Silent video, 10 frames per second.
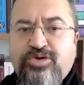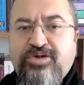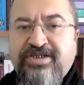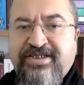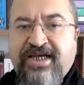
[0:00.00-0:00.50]

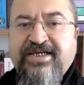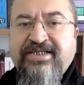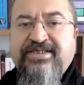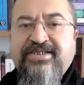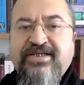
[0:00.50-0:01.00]

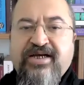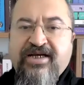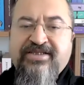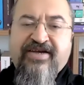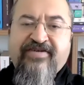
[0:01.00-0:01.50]
sense
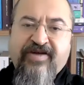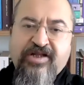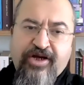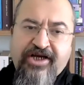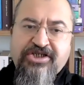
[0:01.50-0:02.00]
as a
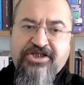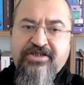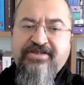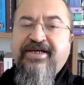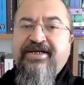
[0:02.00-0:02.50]
valuation
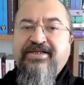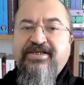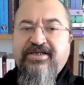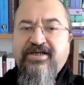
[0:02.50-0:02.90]
technique